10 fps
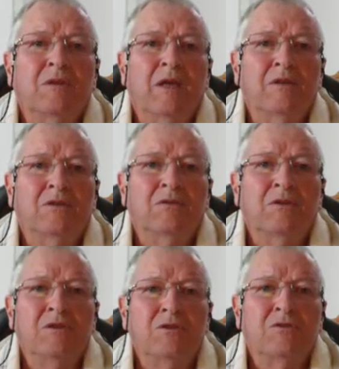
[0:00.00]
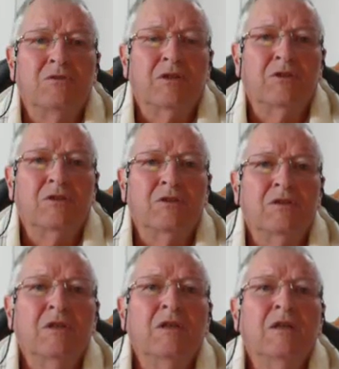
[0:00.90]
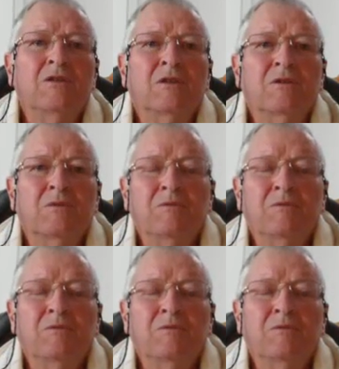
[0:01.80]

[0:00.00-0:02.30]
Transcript: added to His instructions, and so